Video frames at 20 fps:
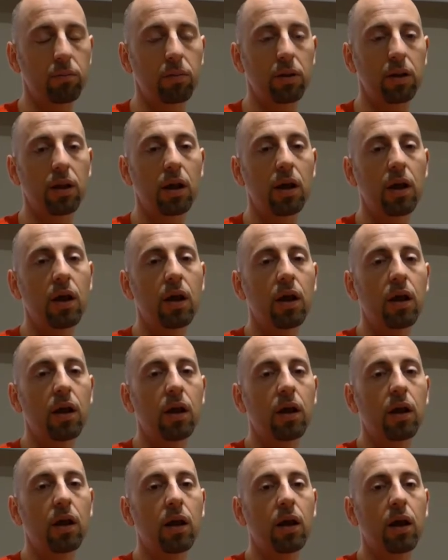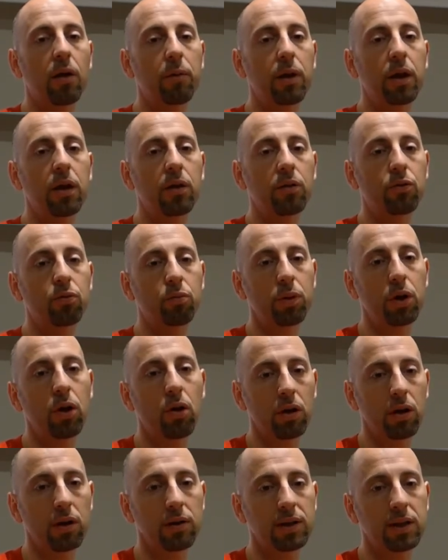But I mean, to be
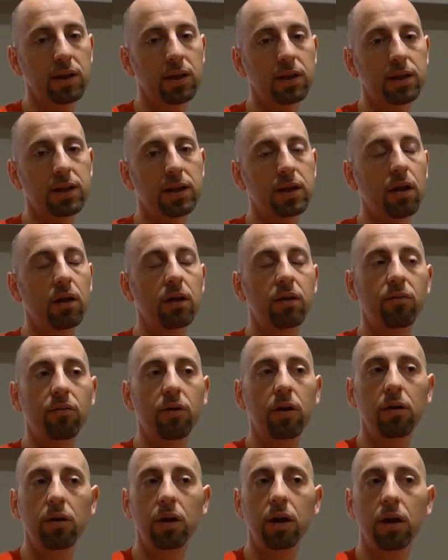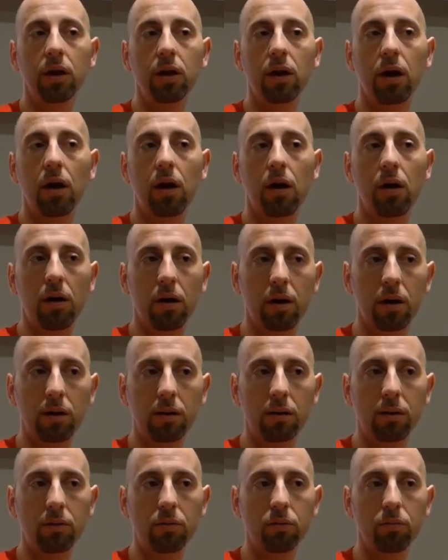honest, it's not very
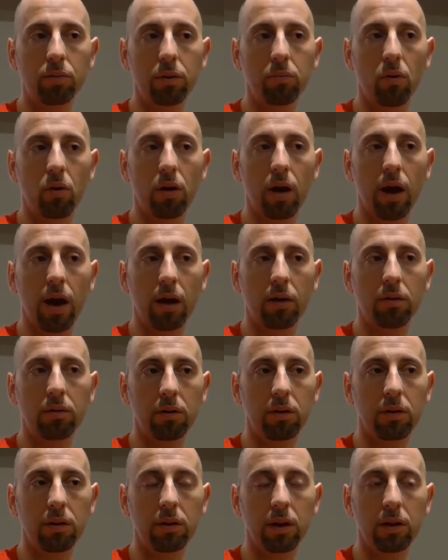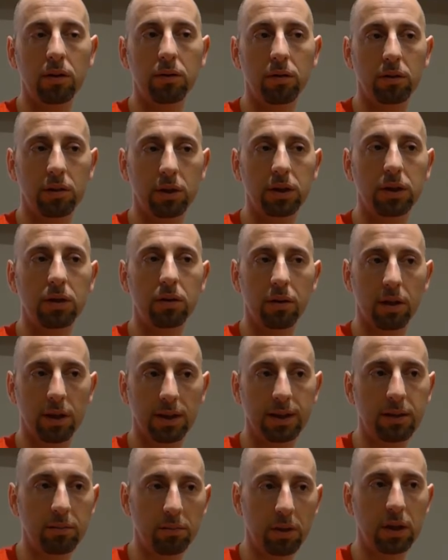hard to be more accurate than traditional
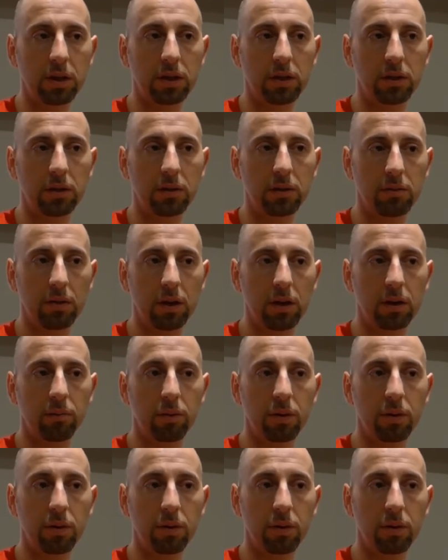estimation, right?